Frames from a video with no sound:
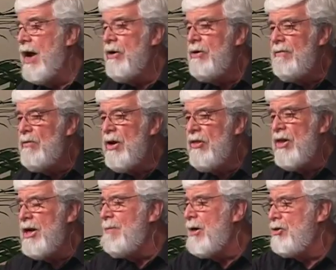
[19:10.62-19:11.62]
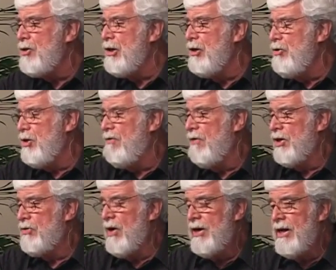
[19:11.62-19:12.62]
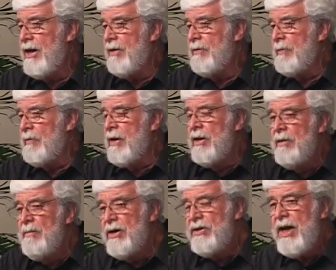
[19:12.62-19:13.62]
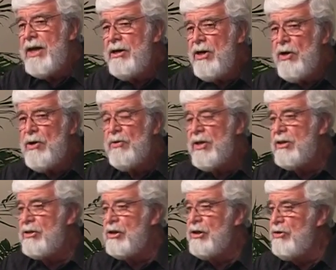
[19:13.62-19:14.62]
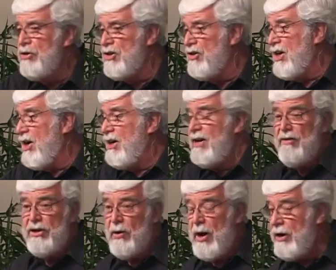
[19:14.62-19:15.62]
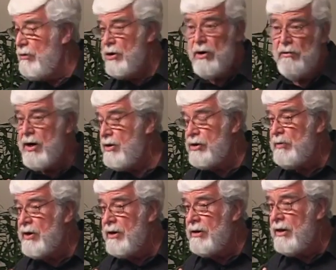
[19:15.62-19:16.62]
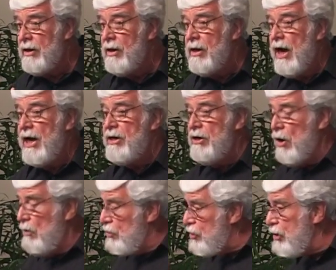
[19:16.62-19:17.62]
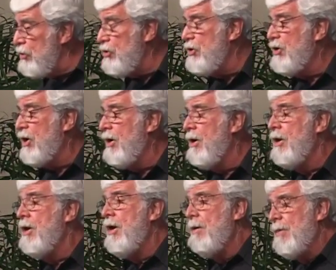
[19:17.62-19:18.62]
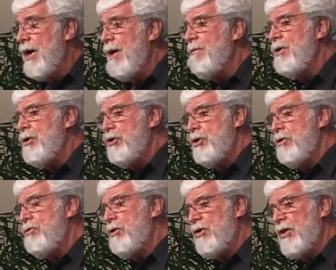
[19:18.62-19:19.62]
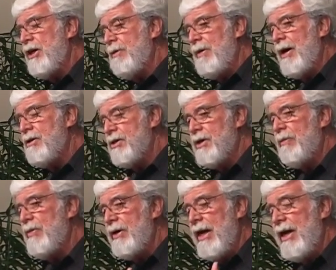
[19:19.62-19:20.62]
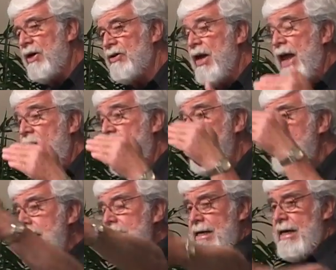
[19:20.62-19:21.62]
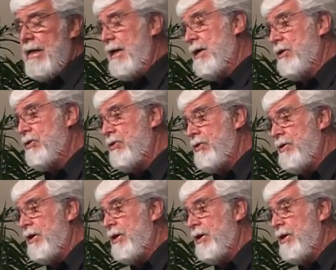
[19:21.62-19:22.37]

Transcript: I don't even want to think about a solution for this right now because I know that the solution is there, even though I don't know it right this minute. I know the solution is there, but I'm going to choose to think about something else, anything else.